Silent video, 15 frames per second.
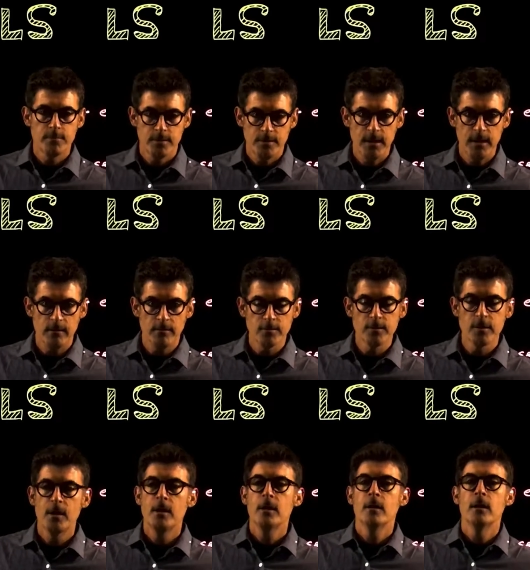cells.
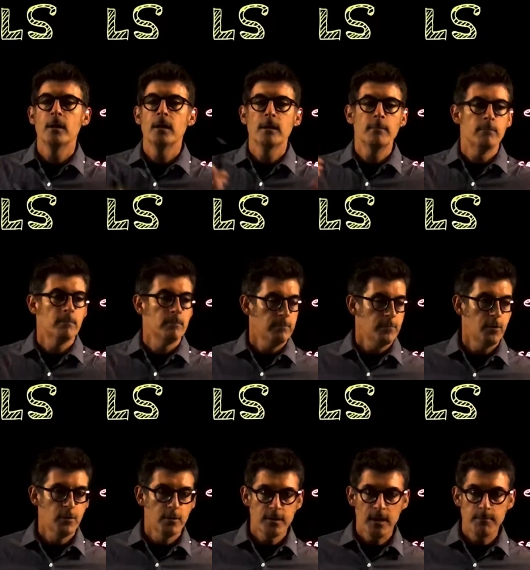
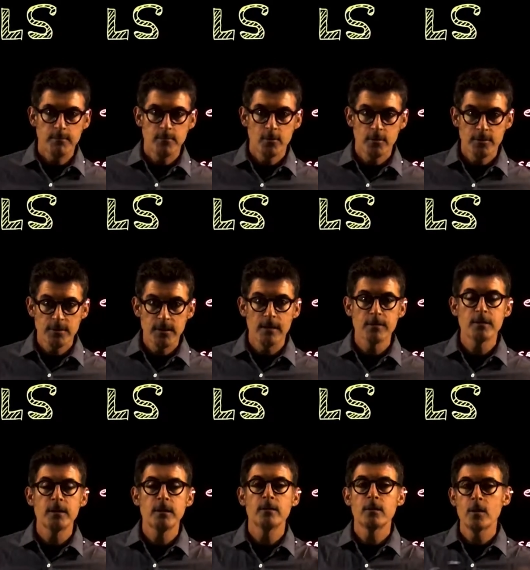Your cells
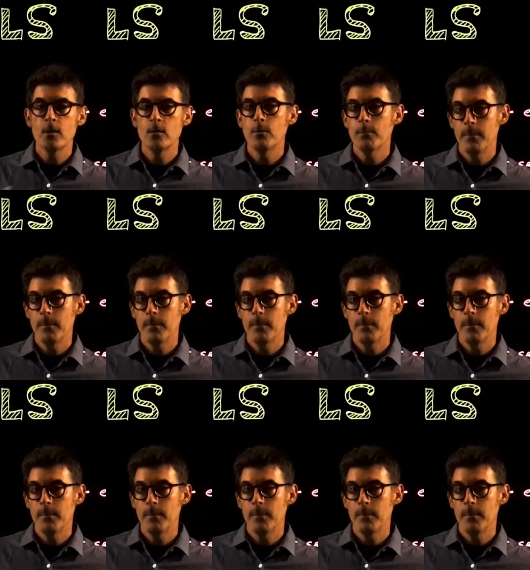can undergo